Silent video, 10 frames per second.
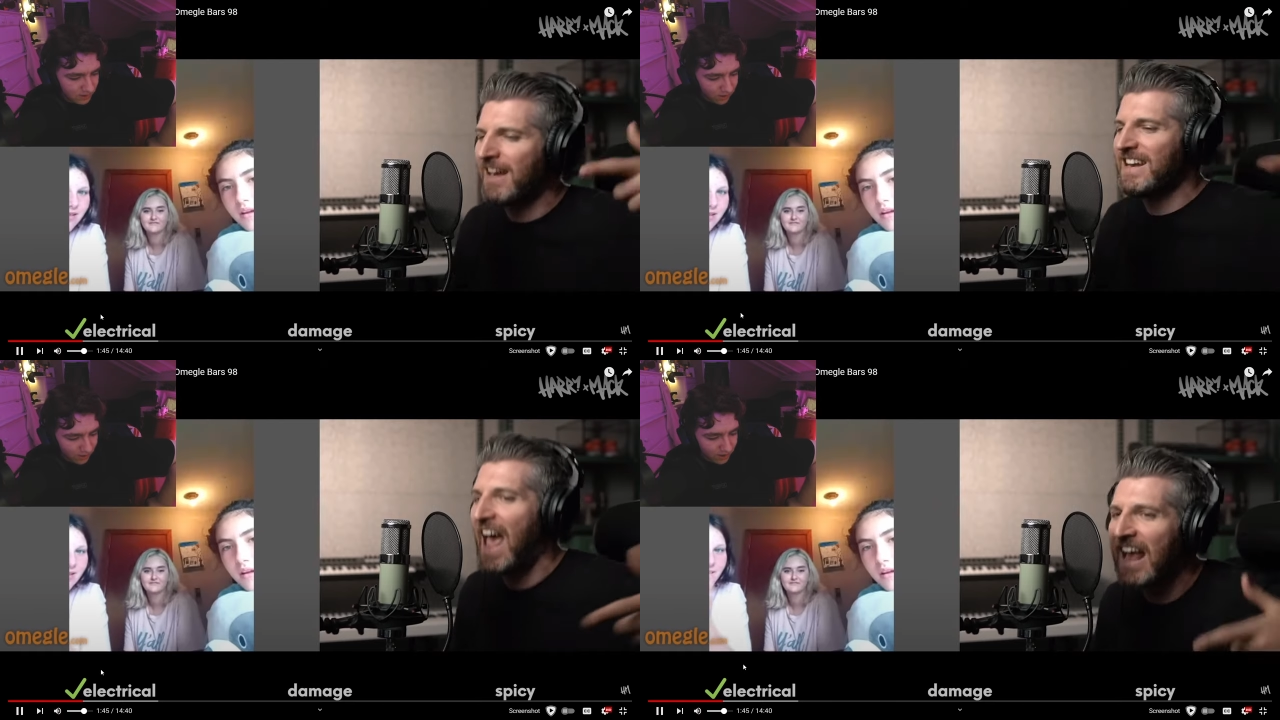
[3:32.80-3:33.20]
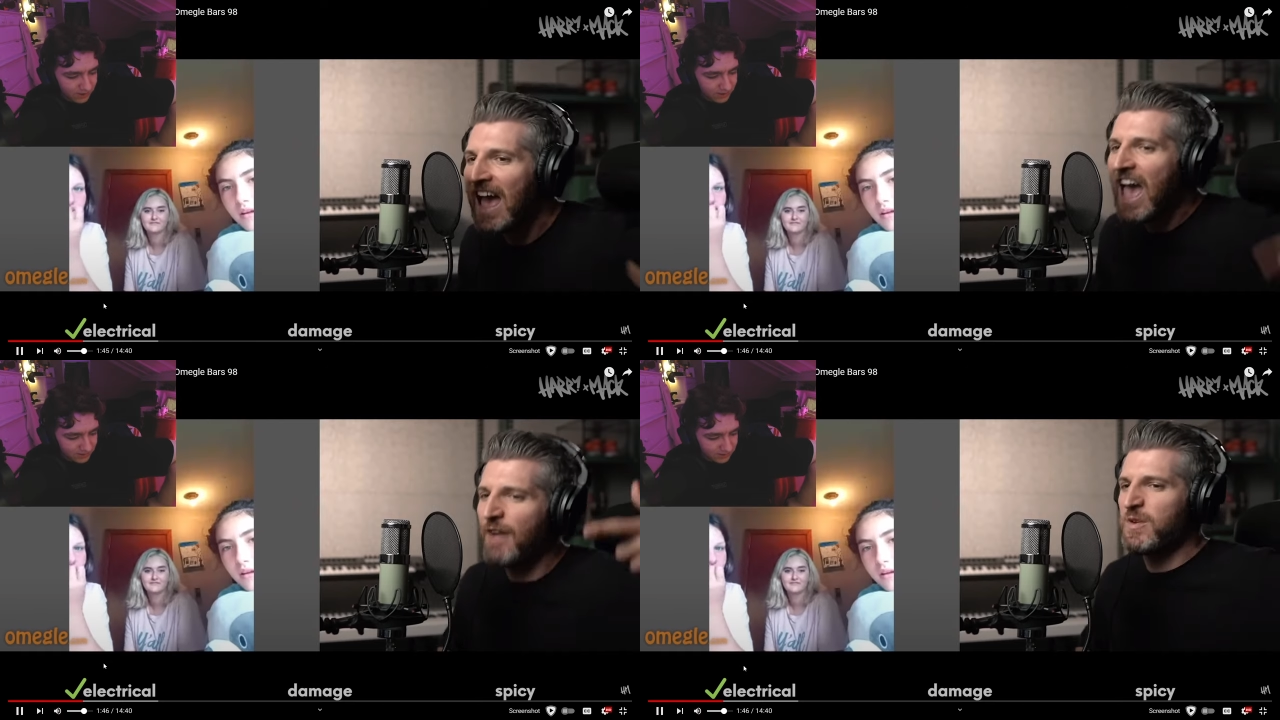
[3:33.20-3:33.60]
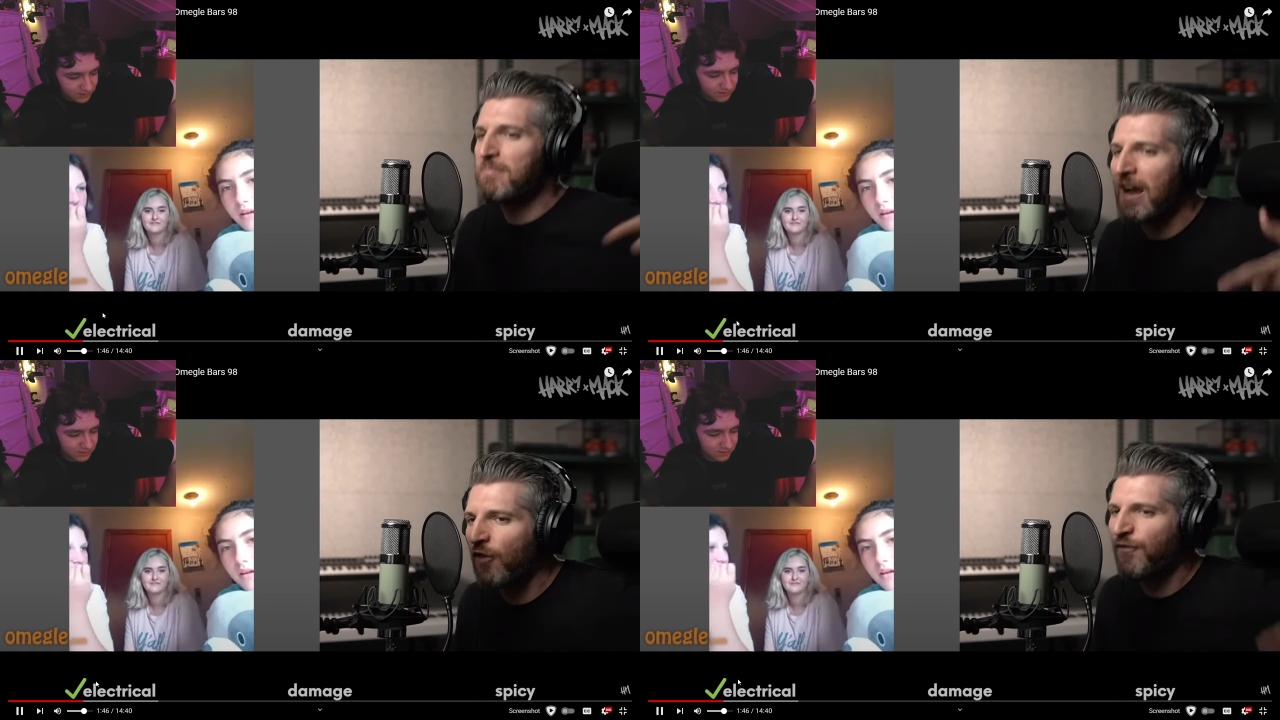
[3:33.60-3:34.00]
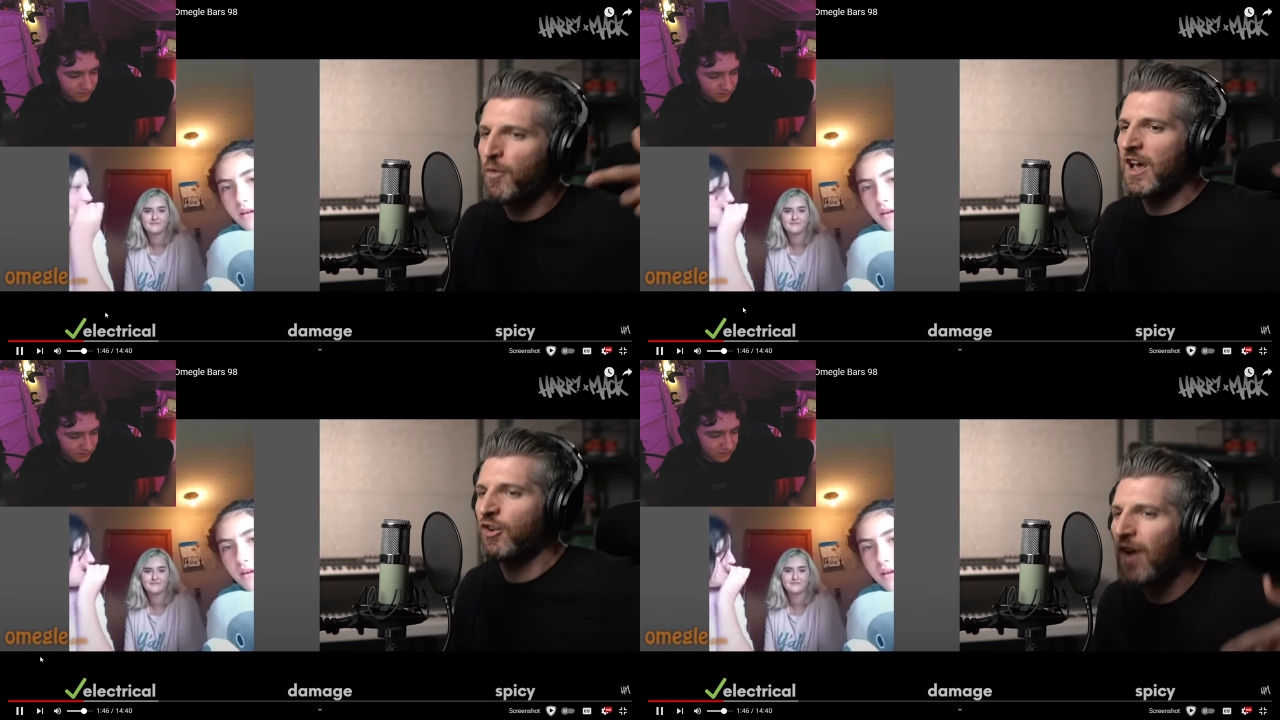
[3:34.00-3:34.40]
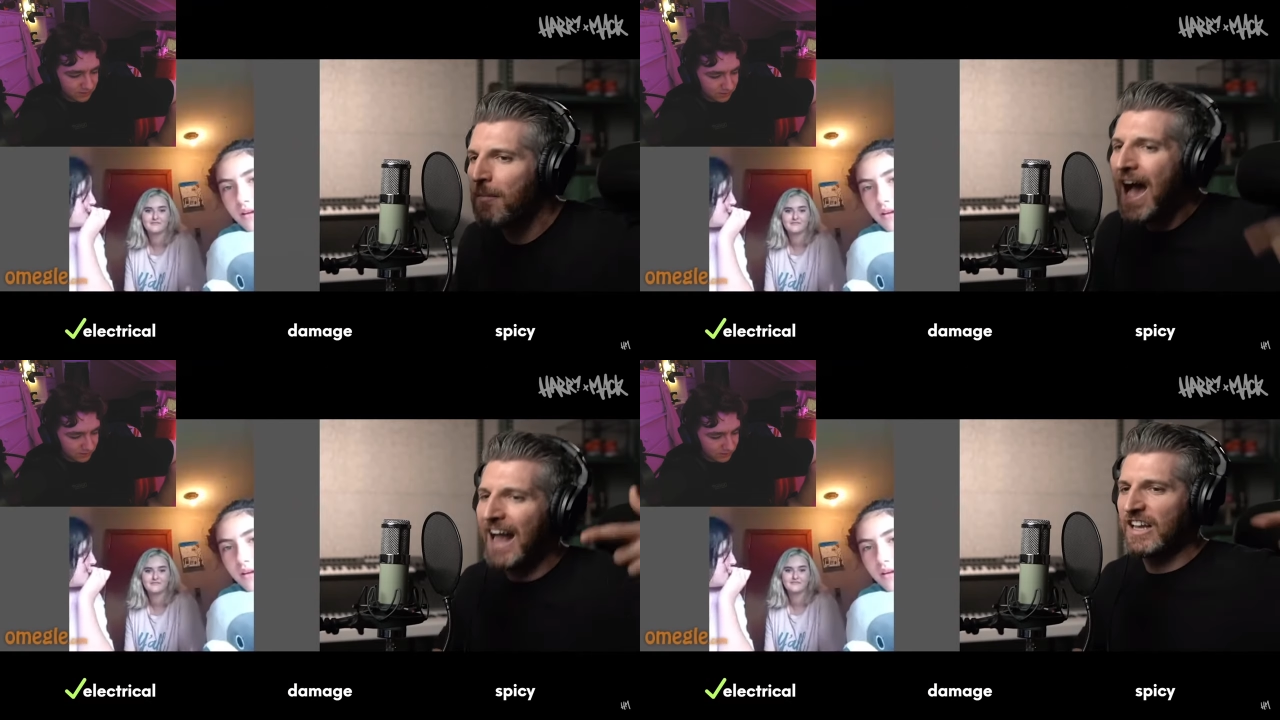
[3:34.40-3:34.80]
Speaker 1: in my right. neck. Every microphone I
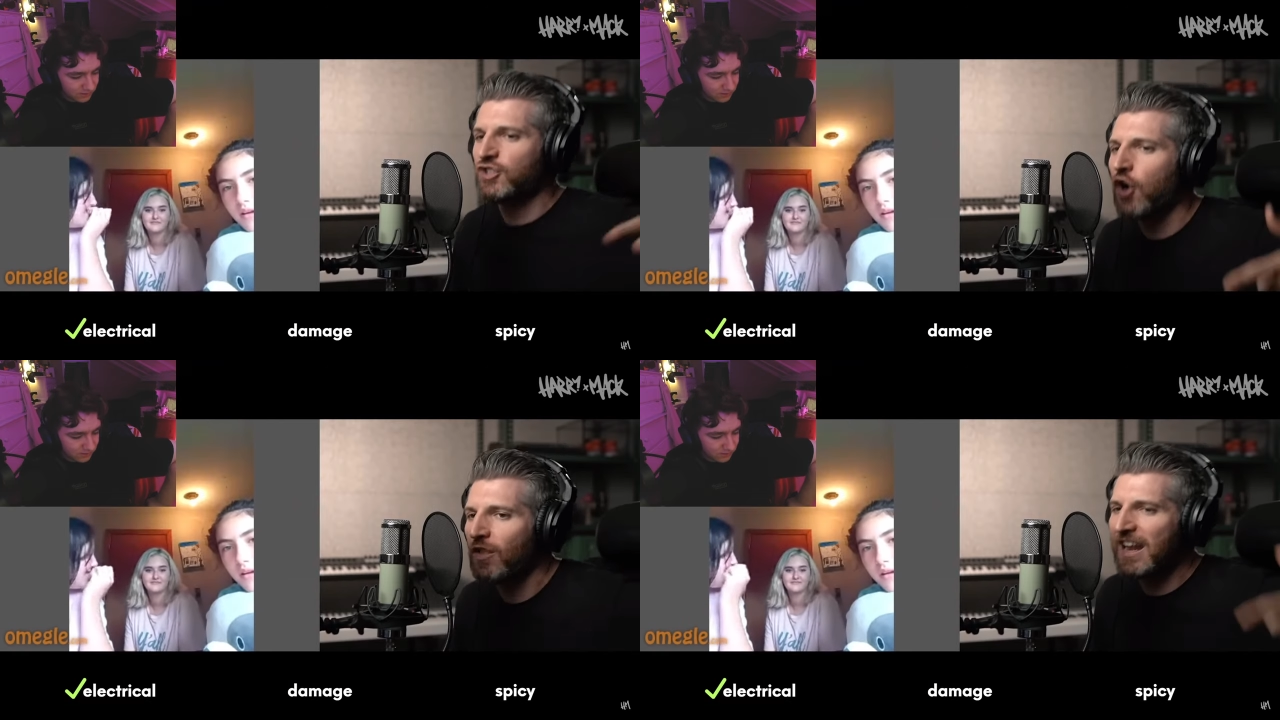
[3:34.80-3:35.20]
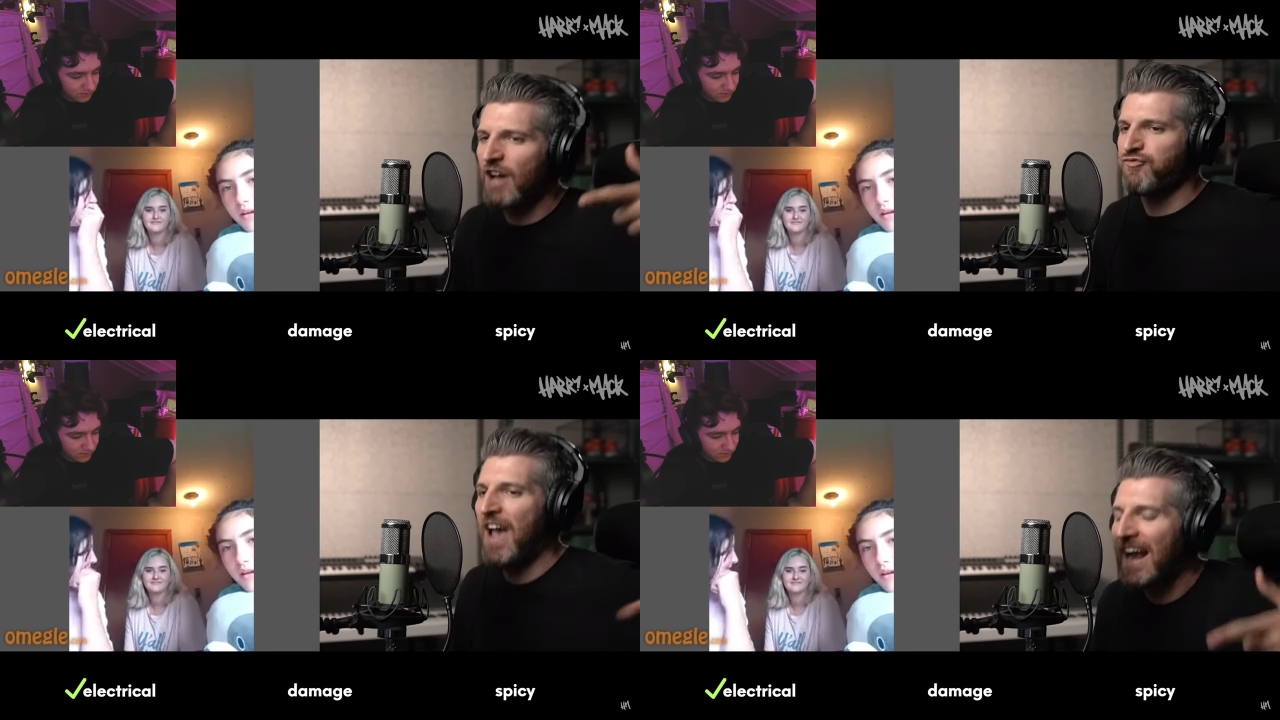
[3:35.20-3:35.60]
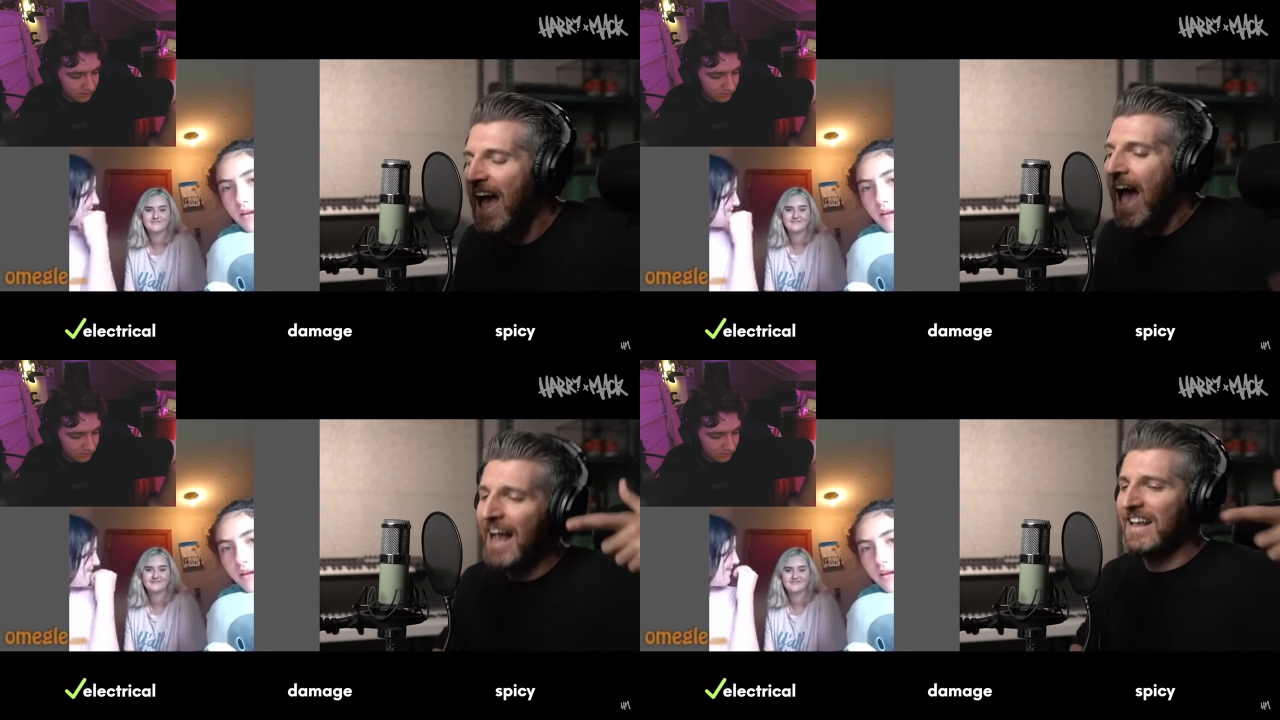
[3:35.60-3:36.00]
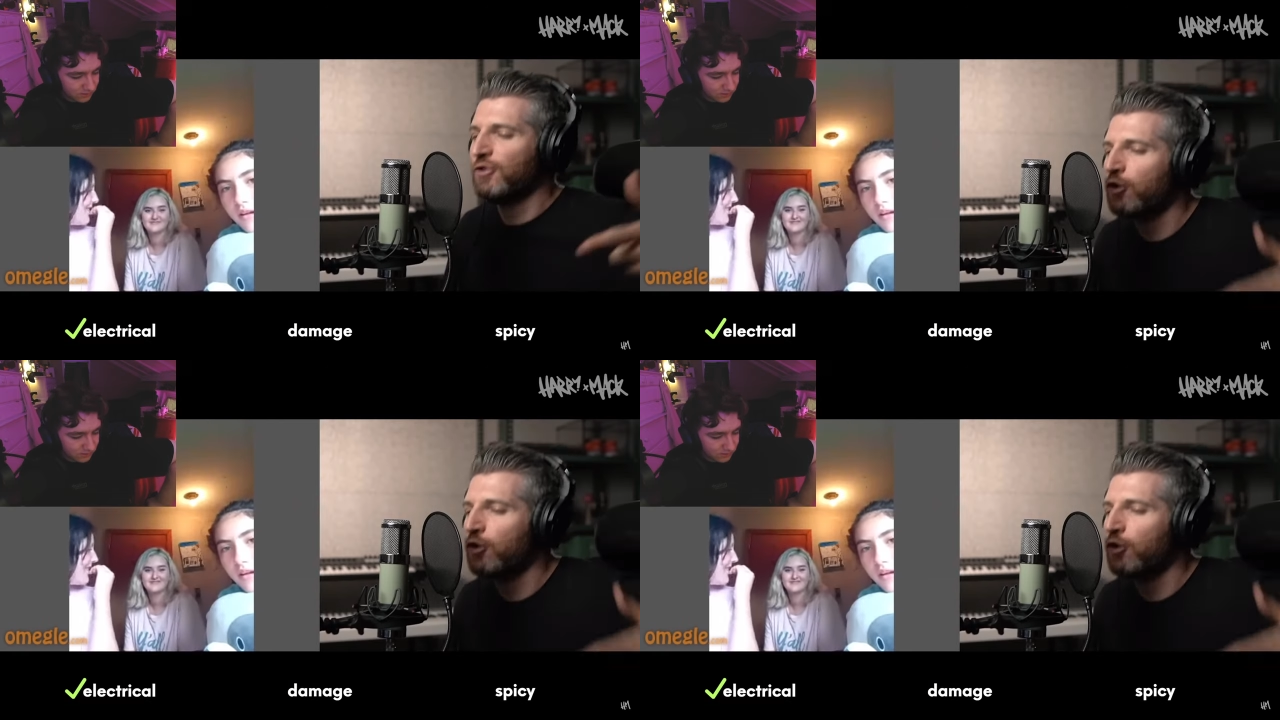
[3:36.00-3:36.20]
grip, I control and I rap. I get